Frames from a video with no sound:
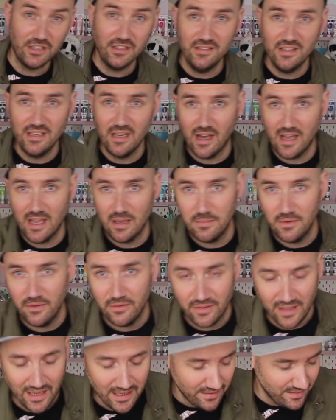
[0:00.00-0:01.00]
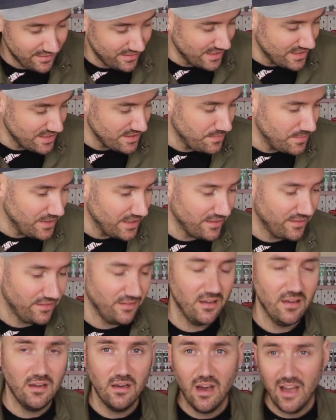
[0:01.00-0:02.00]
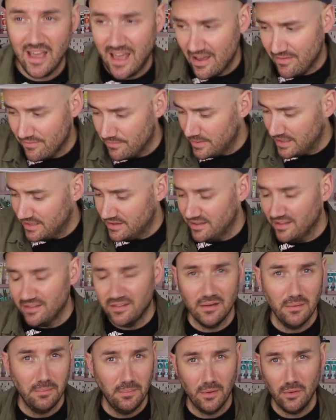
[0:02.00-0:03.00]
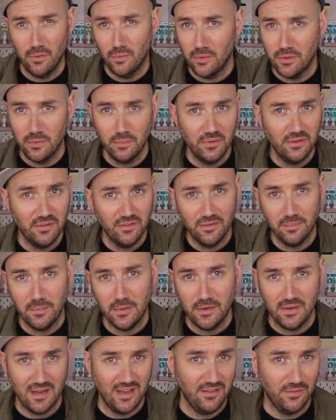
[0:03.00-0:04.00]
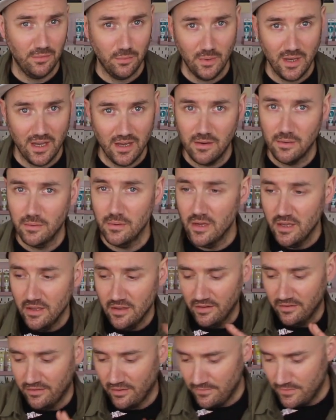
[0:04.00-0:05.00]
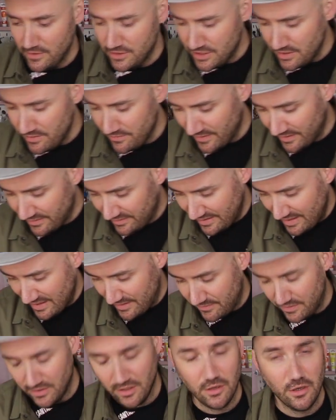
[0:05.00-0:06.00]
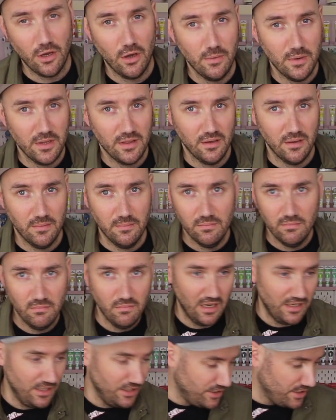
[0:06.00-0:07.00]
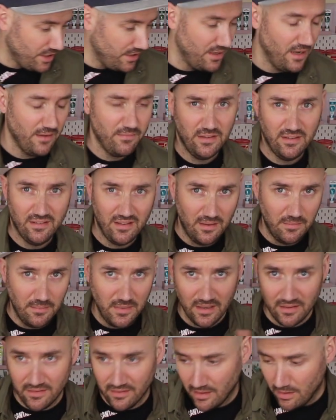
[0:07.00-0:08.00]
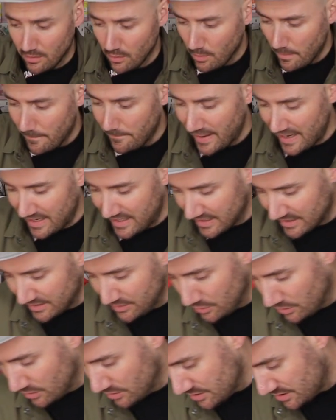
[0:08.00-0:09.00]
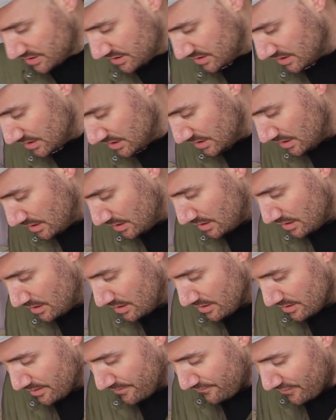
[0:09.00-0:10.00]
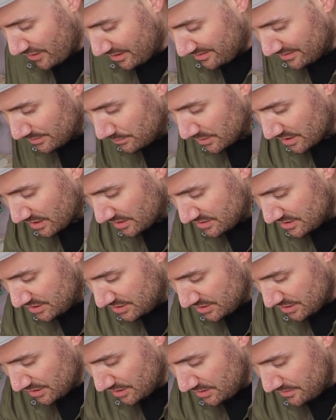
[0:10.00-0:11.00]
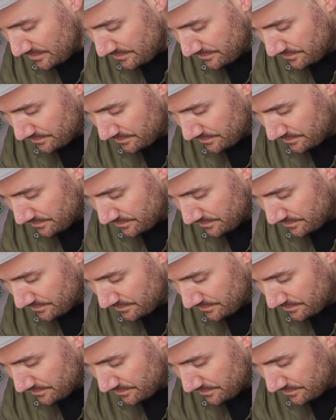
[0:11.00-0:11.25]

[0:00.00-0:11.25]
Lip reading: you can see, I am using a stand mixer. I have made these in a bowl with a wooden spoon as well, so if you do fancy having a go at them and you don't have a stand mixer, panic not. The first thing we're going to do,